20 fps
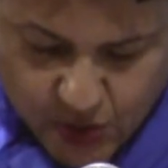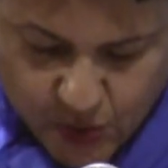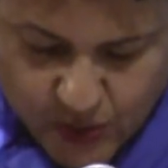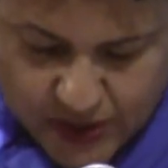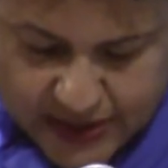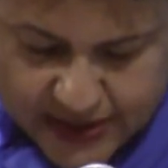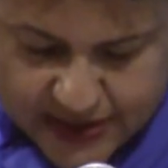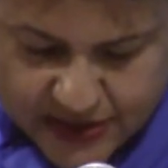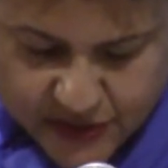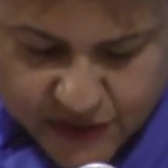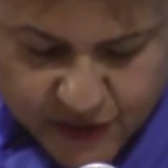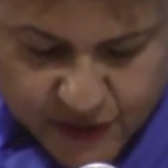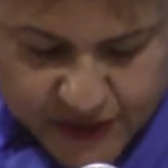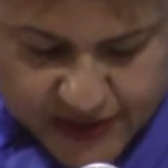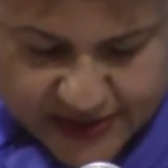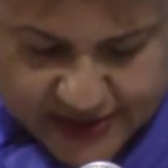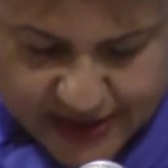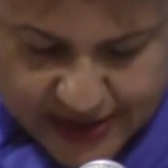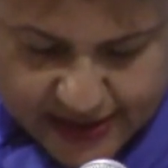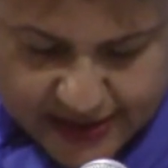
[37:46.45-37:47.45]
We listen for
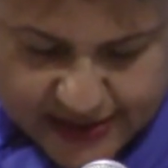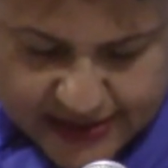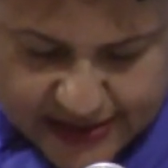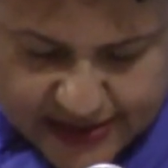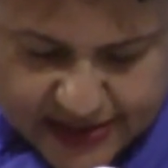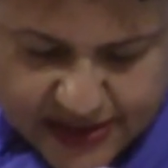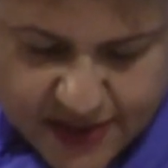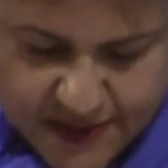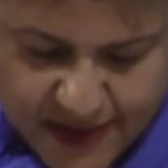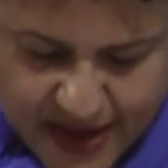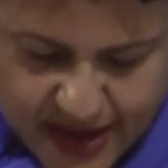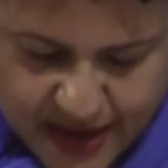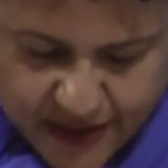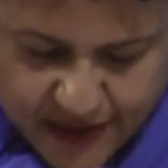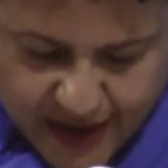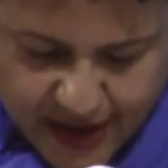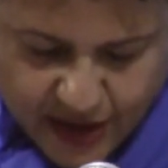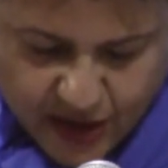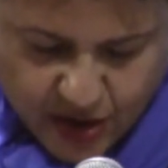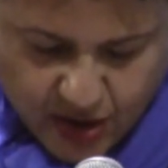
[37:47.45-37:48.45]
the silences and make
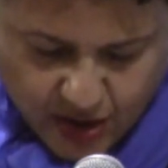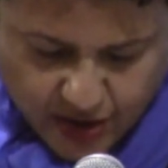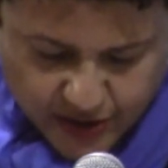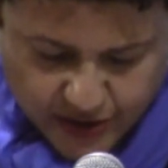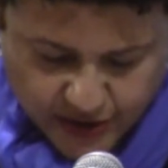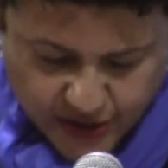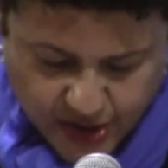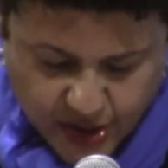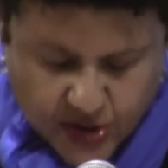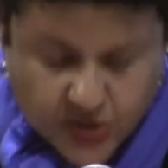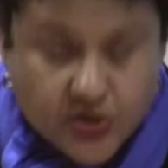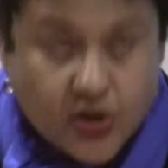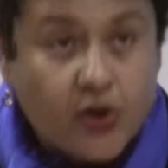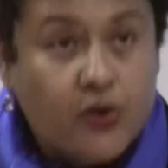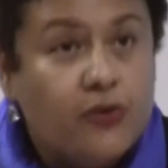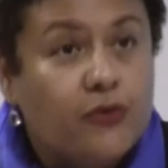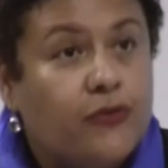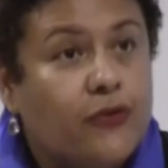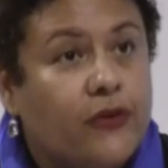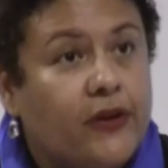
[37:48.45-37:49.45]
that art.
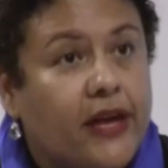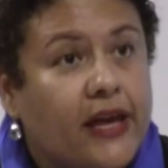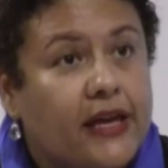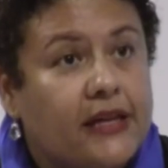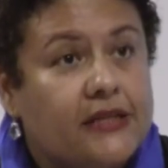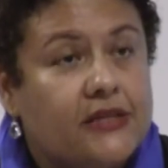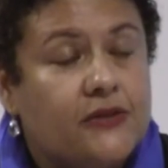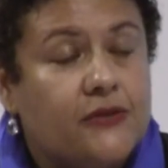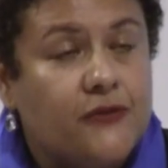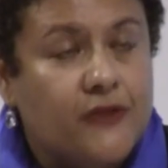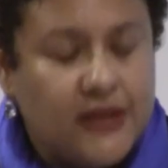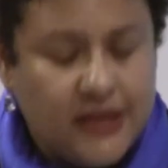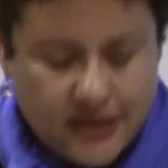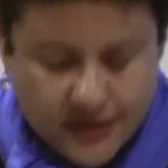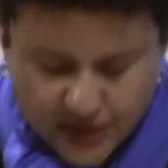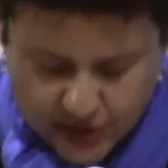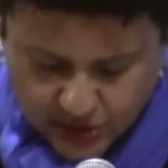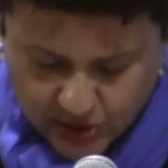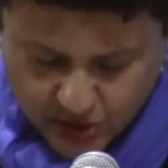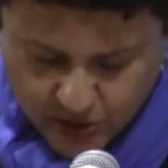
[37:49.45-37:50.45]
Don't forget to
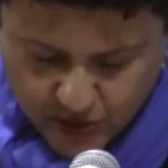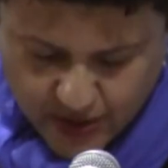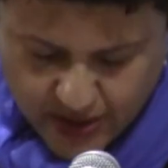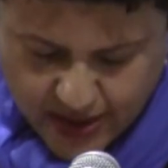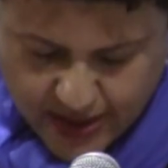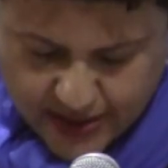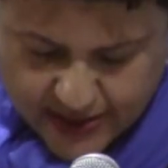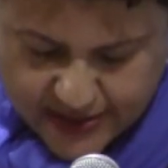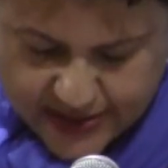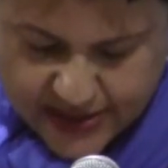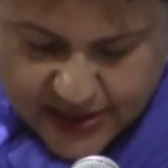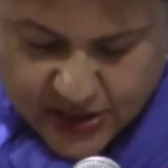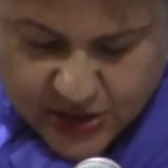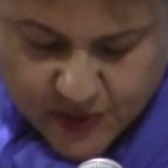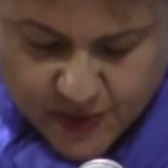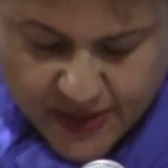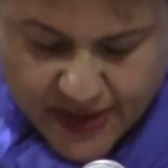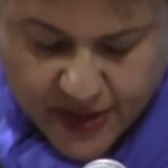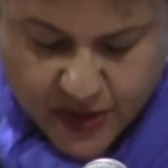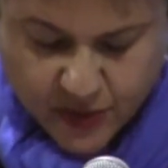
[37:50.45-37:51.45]
feed the Loas,
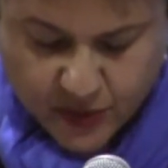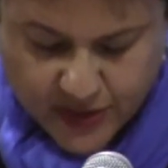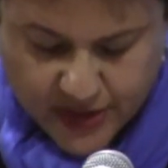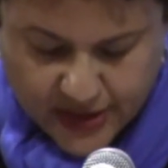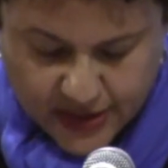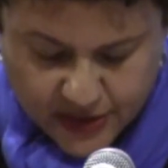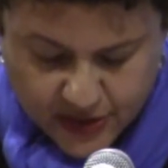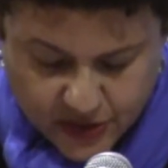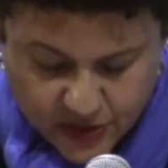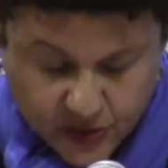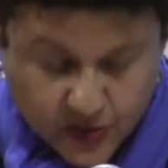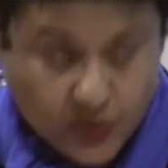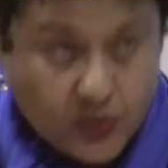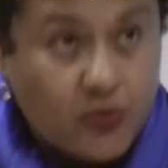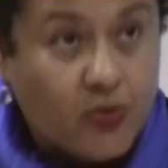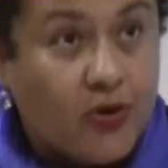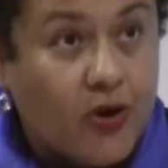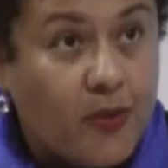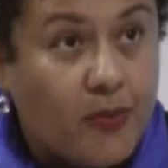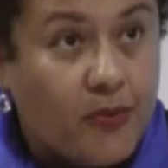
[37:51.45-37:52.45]
Ishmael Reed, who
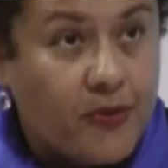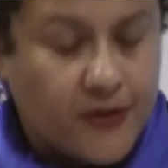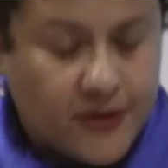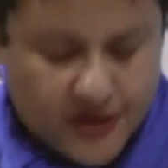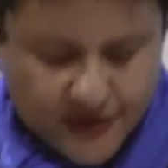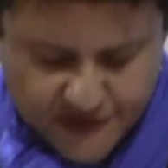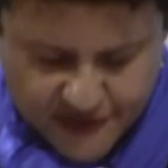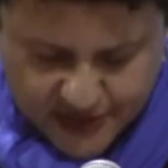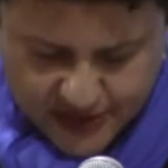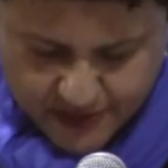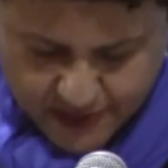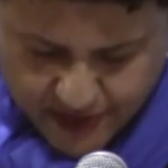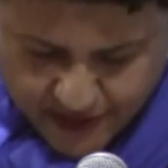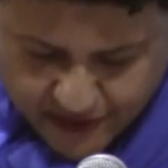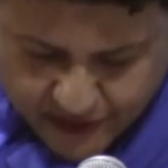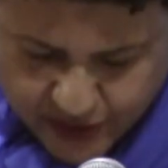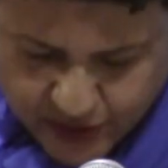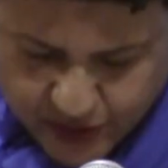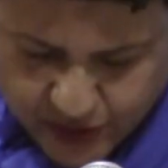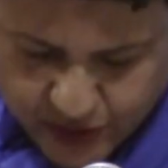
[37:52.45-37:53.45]
grew up with Clifton in
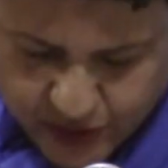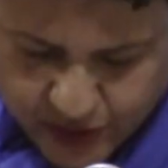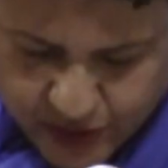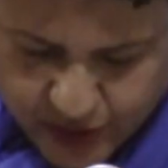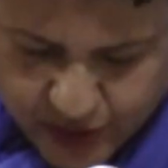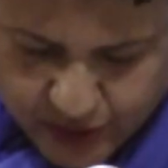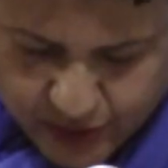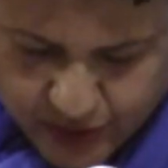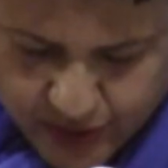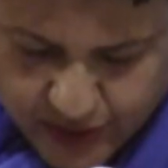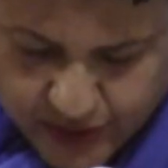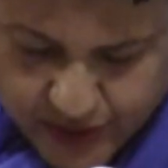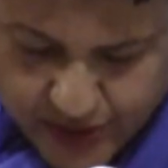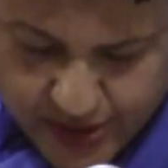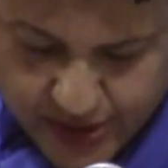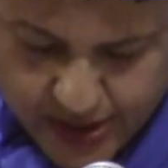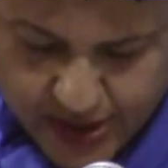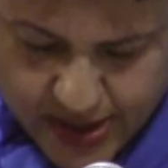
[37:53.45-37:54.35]
Buffalo, New York, wrote.